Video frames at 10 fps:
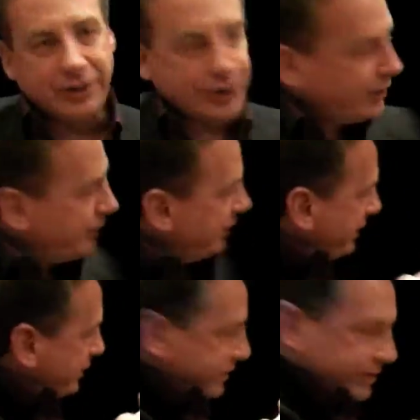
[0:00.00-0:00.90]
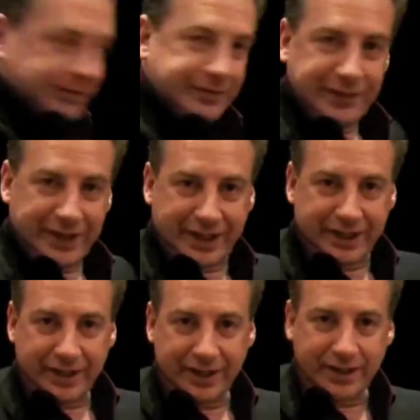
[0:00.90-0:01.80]
2 of these fit
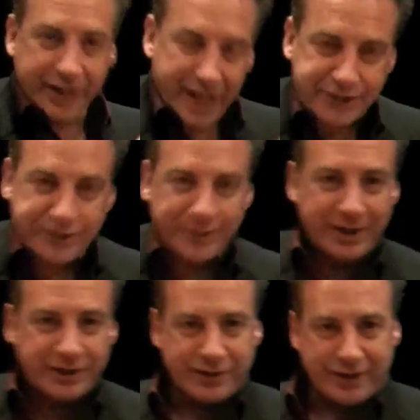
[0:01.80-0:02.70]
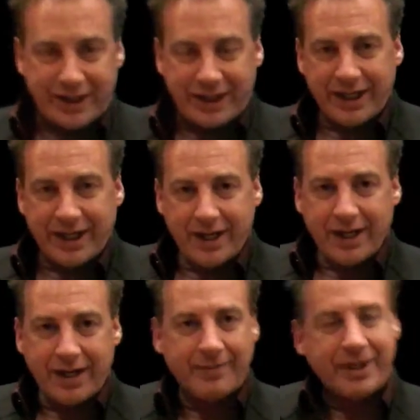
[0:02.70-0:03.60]
next to my screen
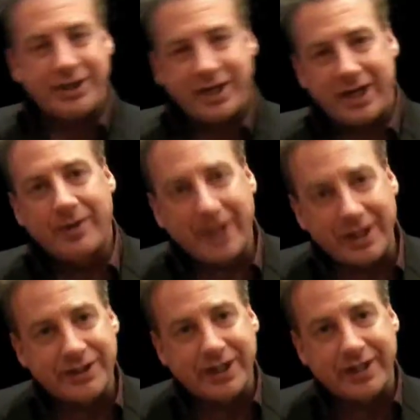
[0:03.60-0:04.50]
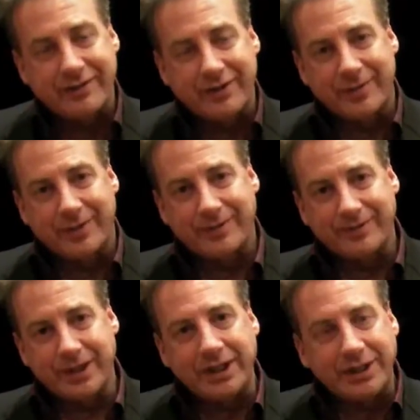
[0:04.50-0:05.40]
in my Jaguar XK convertible.
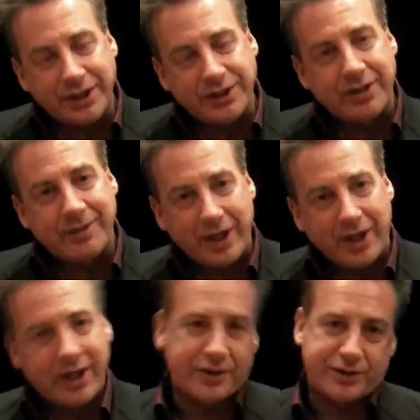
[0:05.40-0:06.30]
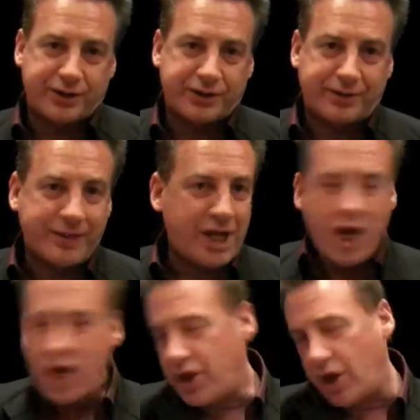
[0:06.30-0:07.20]
In addition to my audio system,
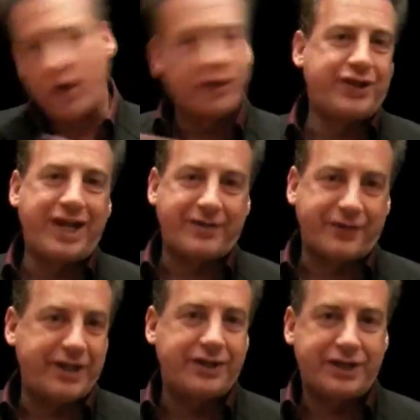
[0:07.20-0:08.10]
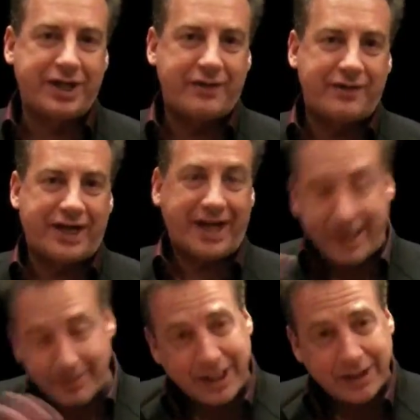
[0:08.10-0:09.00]
the whole tech for the entire event,
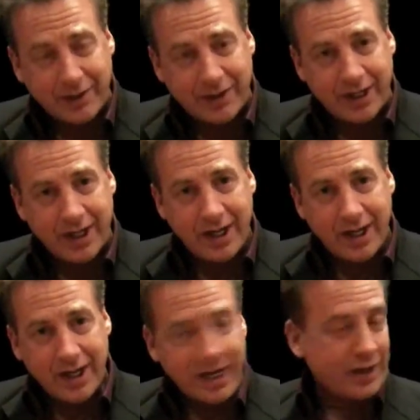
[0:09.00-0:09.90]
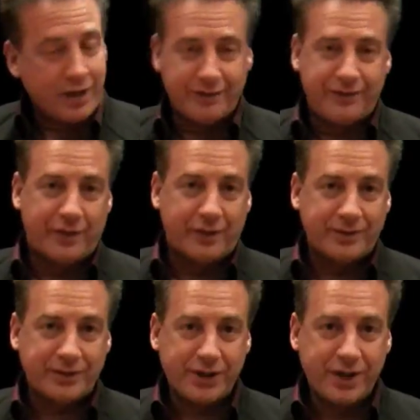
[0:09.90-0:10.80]
and my clothing, and all the
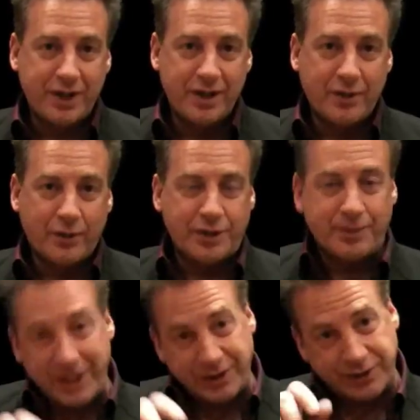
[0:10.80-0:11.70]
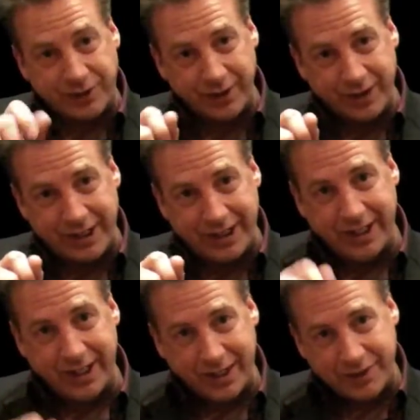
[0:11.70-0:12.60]
forms. Which means
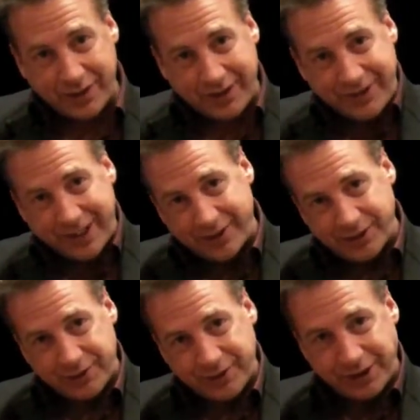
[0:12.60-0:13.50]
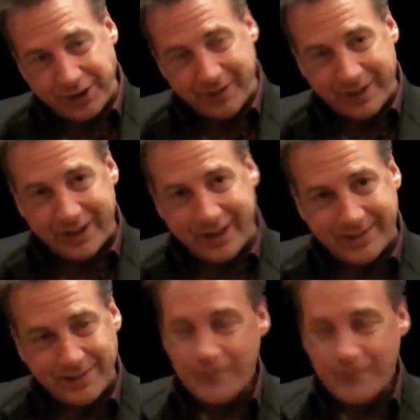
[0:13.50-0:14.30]
turnkey, I drive down the street to the Marriott,